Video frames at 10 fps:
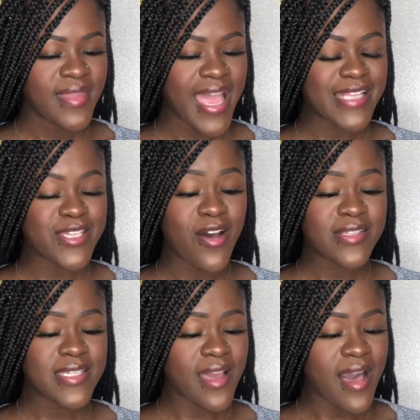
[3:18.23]
I talked
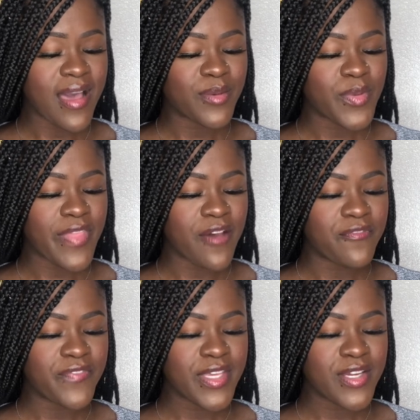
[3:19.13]
to God
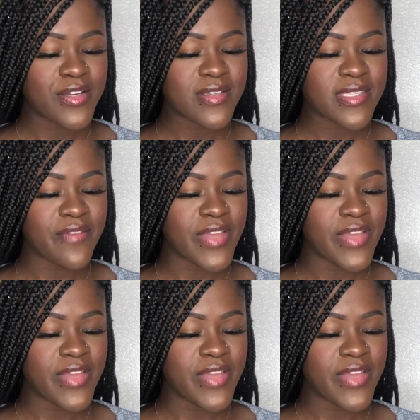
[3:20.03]
without fears of